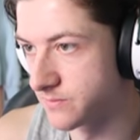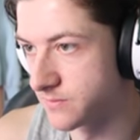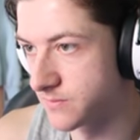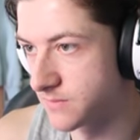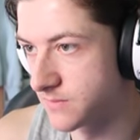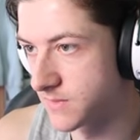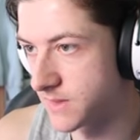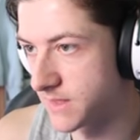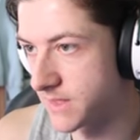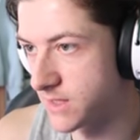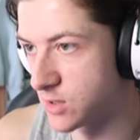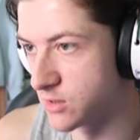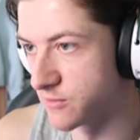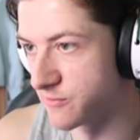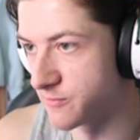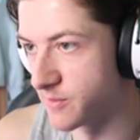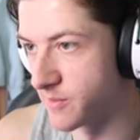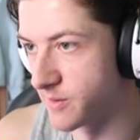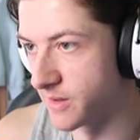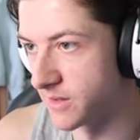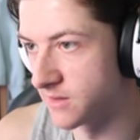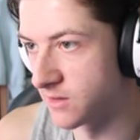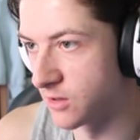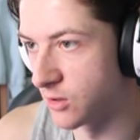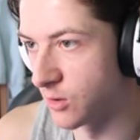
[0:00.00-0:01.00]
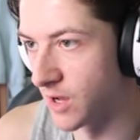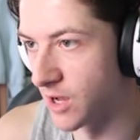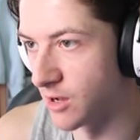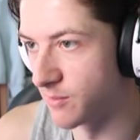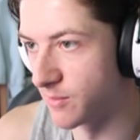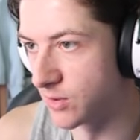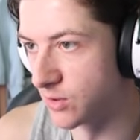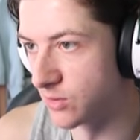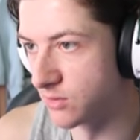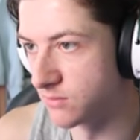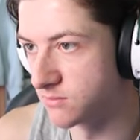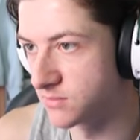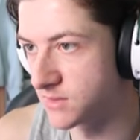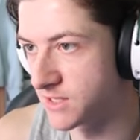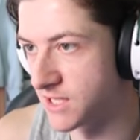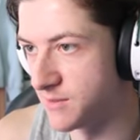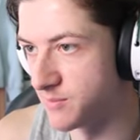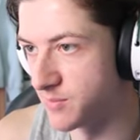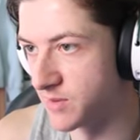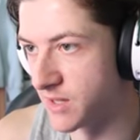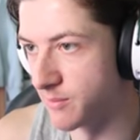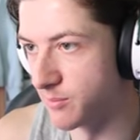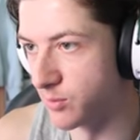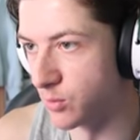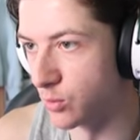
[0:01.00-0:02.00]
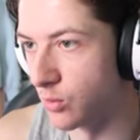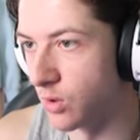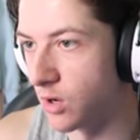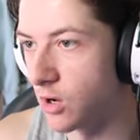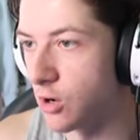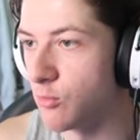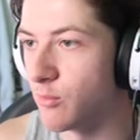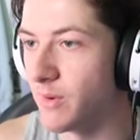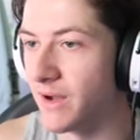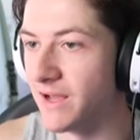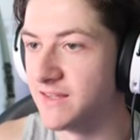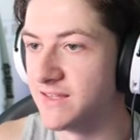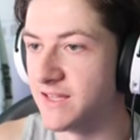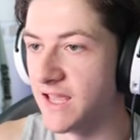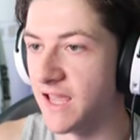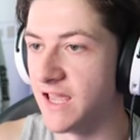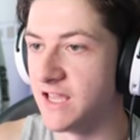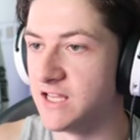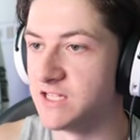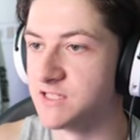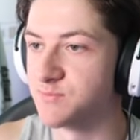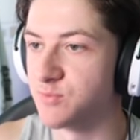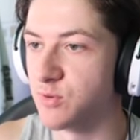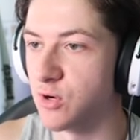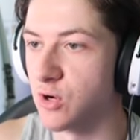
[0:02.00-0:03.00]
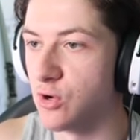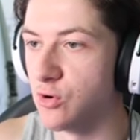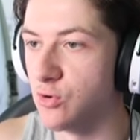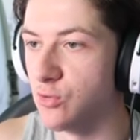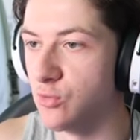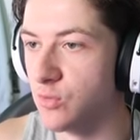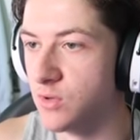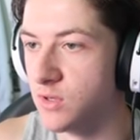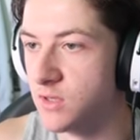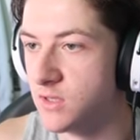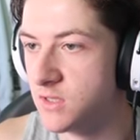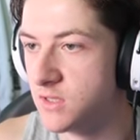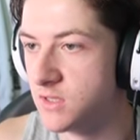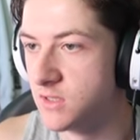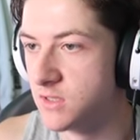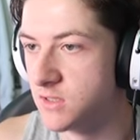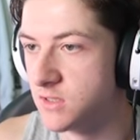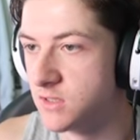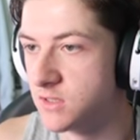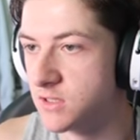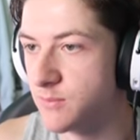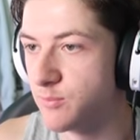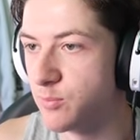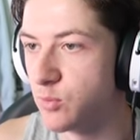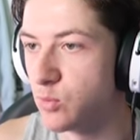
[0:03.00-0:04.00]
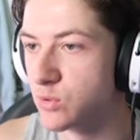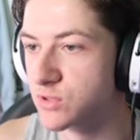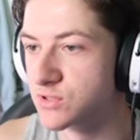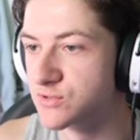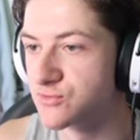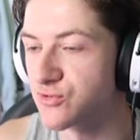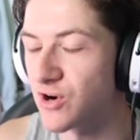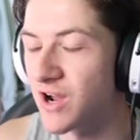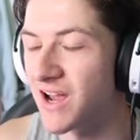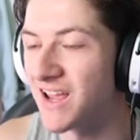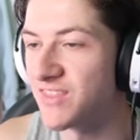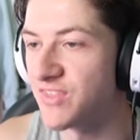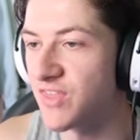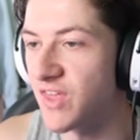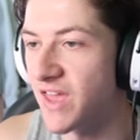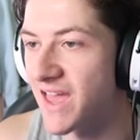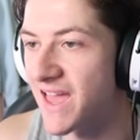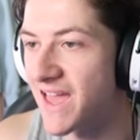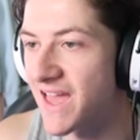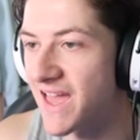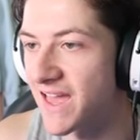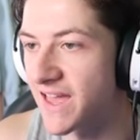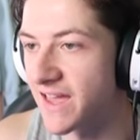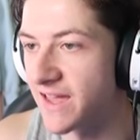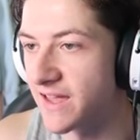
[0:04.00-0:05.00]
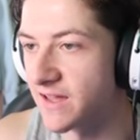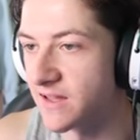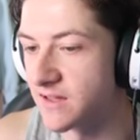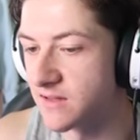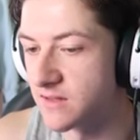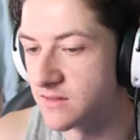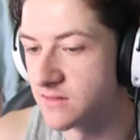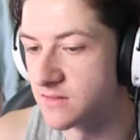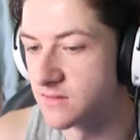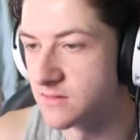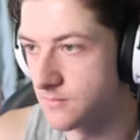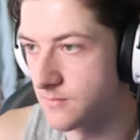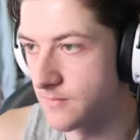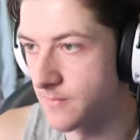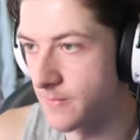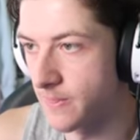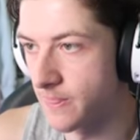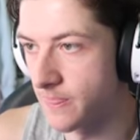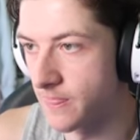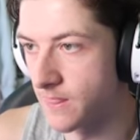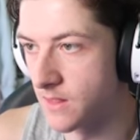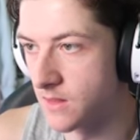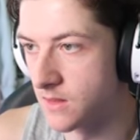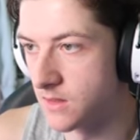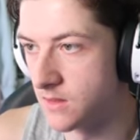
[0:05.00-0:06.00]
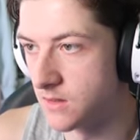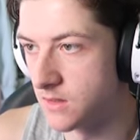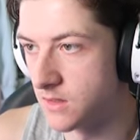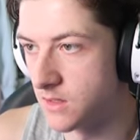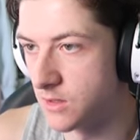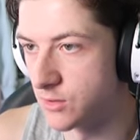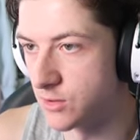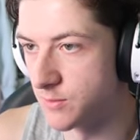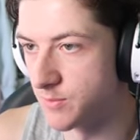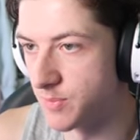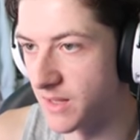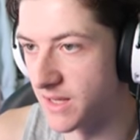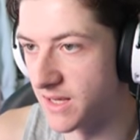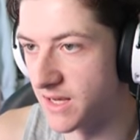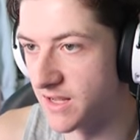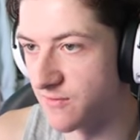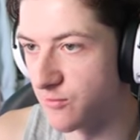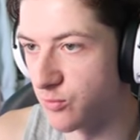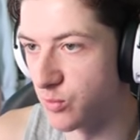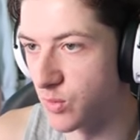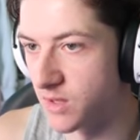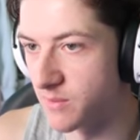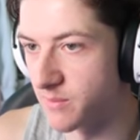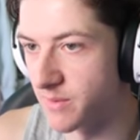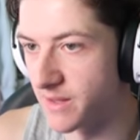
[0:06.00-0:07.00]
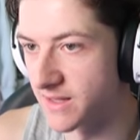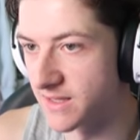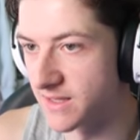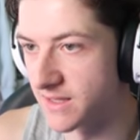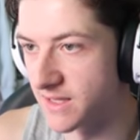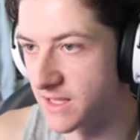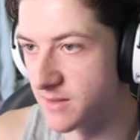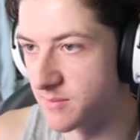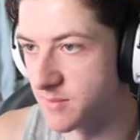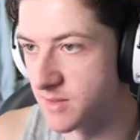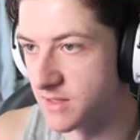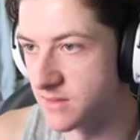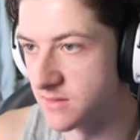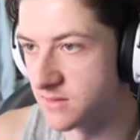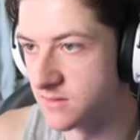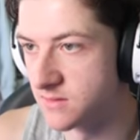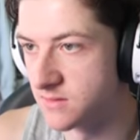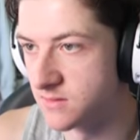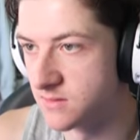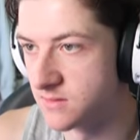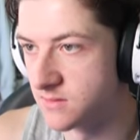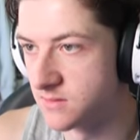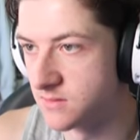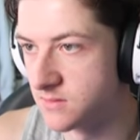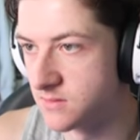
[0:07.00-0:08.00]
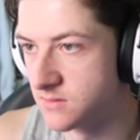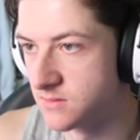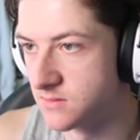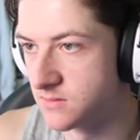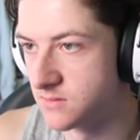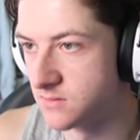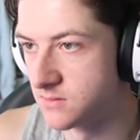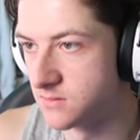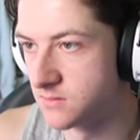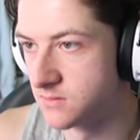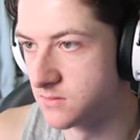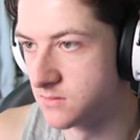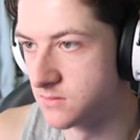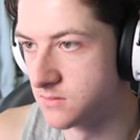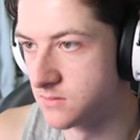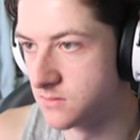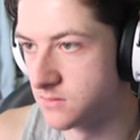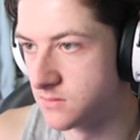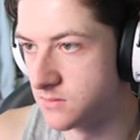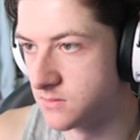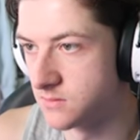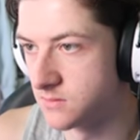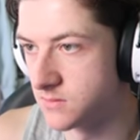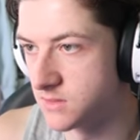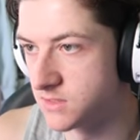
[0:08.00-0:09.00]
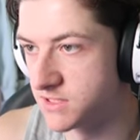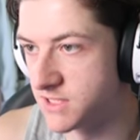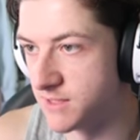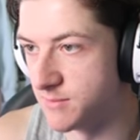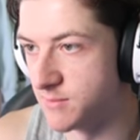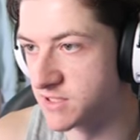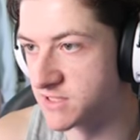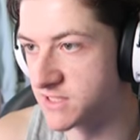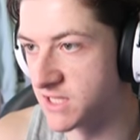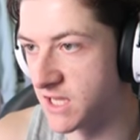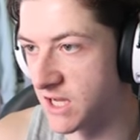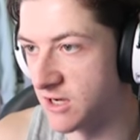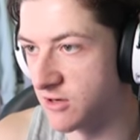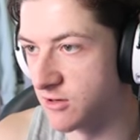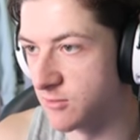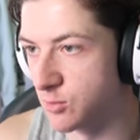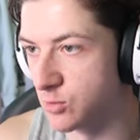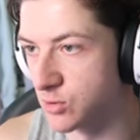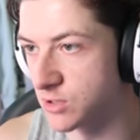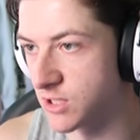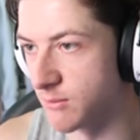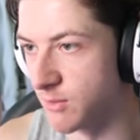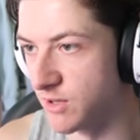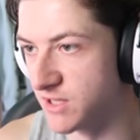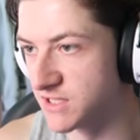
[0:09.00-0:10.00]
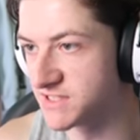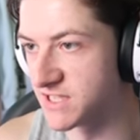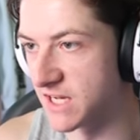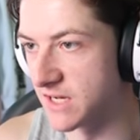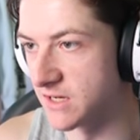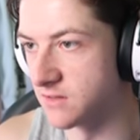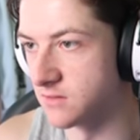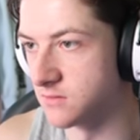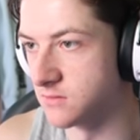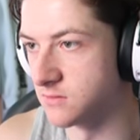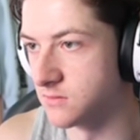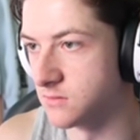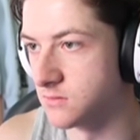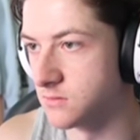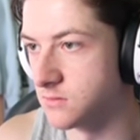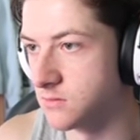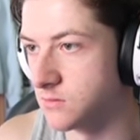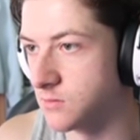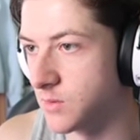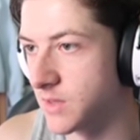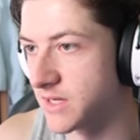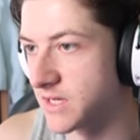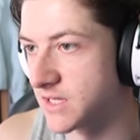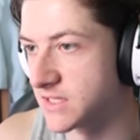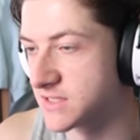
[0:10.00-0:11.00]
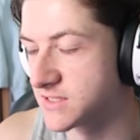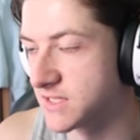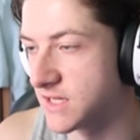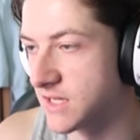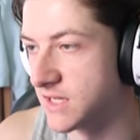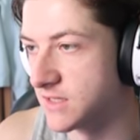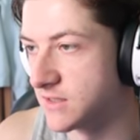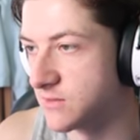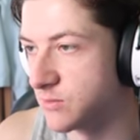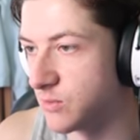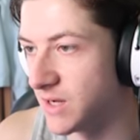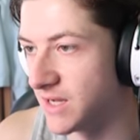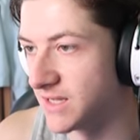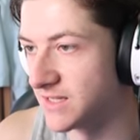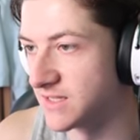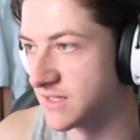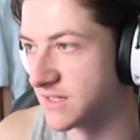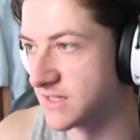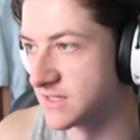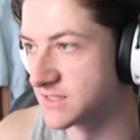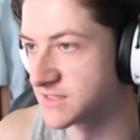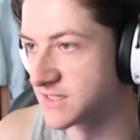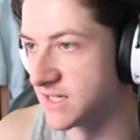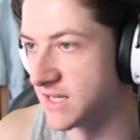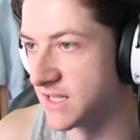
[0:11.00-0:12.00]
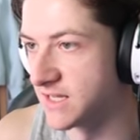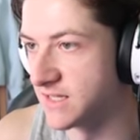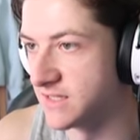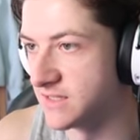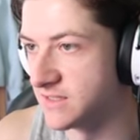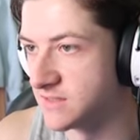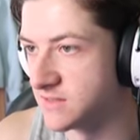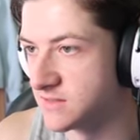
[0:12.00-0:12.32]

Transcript: Get off me, man. Oh, how am I not keeping that ball? Oh, my days, bro. The ball was right there. I want to play left wing back again, man. This team is terrible. Come on, the Salah. Oh, why did I slide? Why did I slide?